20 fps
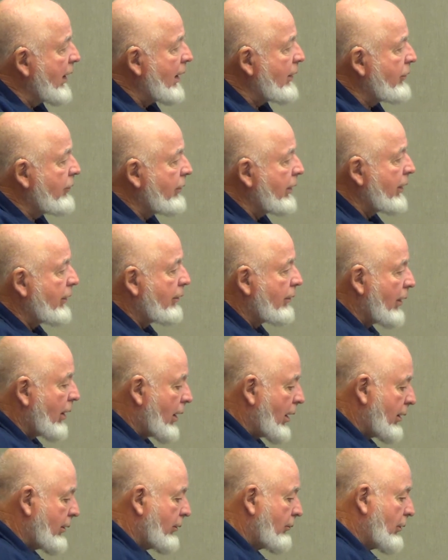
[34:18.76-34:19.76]
threaded
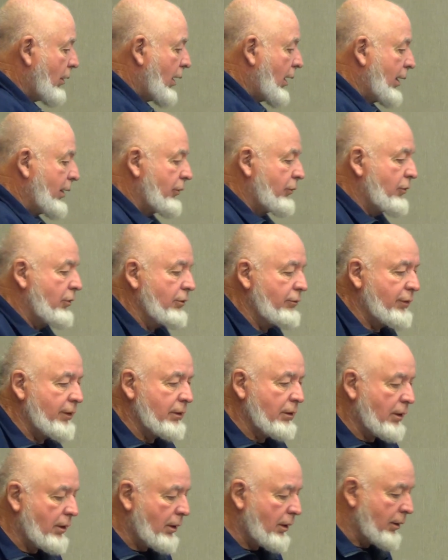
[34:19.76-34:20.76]
rod is 2
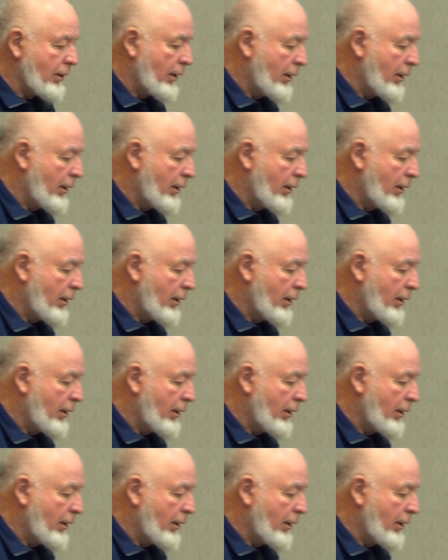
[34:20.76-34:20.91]
feet long,